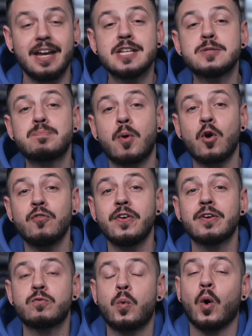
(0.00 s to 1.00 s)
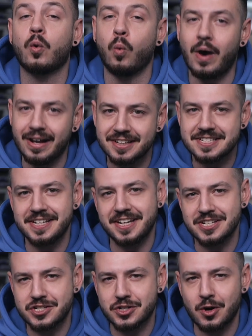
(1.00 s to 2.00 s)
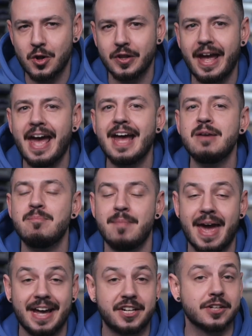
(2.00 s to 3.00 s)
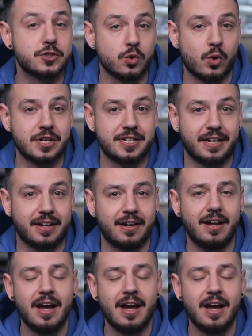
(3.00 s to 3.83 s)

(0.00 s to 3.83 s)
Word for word: is perfect for quality control and metal sorting.